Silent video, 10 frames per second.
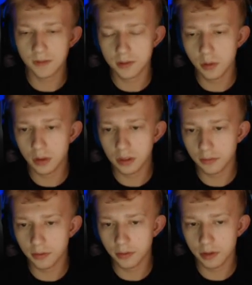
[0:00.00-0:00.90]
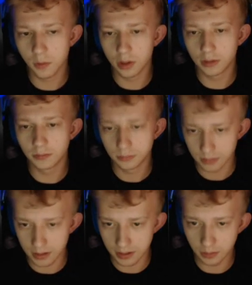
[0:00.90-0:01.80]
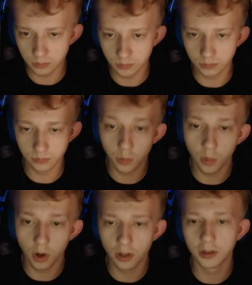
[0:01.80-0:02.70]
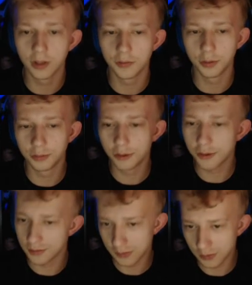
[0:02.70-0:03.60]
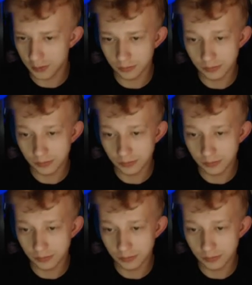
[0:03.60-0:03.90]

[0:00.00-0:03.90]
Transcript: 2 on level 31, and then 1 on level 32.